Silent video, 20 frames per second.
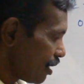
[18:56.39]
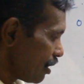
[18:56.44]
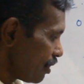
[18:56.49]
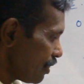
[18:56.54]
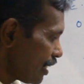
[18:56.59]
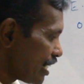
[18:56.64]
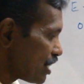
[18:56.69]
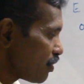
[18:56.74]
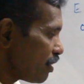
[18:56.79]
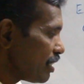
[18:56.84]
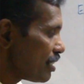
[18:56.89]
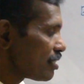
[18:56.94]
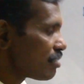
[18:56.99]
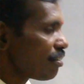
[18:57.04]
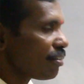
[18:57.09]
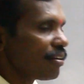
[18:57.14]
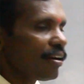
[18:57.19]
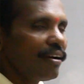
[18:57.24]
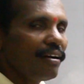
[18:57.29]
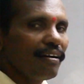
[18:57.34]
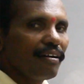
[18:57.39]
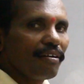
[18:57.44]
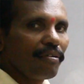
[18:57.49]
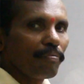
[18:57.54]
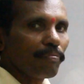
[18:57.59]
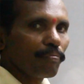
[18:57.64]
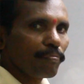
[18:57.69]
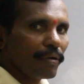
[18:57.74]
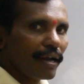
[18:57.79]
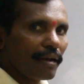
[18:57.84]
That's why it is not a
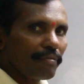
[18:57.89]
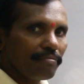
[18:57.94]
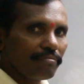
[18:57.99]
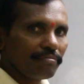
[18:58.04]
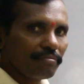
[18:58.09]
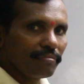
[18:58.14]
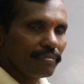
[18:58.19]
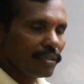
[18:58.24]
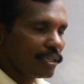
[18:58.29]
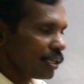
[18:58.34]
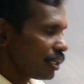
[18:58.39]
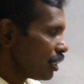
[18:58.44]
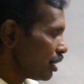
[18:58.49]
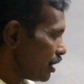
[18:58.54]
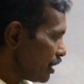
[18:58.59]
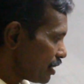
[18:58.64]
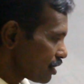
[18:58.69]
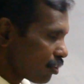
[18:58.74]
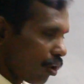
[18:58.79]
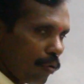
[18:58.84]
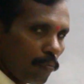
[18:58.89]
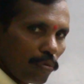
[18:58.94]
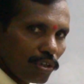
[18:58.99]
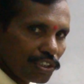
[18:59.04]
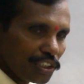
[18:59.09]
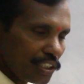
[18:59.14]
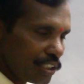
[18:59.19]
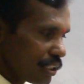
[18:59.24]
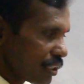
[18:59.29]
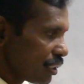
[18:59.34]
prime. It is a
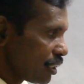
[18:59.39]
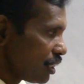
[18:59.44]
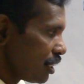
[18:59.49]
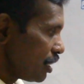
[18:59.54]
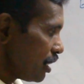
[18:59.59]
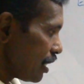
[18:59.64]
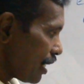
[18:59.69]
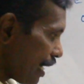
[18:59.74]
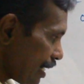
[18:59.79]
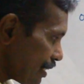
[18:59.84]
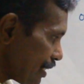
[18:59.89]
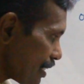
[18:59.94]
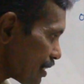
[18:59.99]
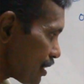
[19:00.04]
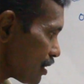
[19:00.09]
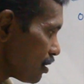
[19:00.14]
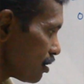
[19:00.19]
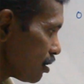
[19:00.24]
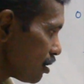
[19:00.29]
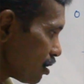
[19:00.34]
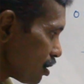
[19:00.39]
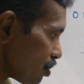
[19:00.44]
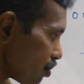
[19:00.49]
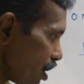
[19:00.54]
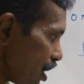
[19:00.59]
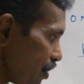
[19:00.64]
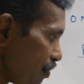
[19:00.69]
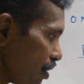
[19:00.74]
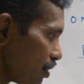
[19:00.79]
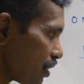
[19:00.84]
composite. Like this
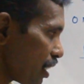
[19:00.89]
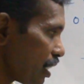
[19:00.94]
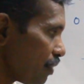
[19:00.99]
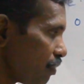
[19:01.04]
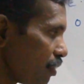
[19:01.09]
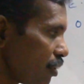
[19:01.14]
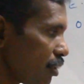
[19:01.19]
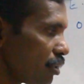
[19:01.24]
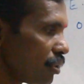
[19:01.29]
25, 35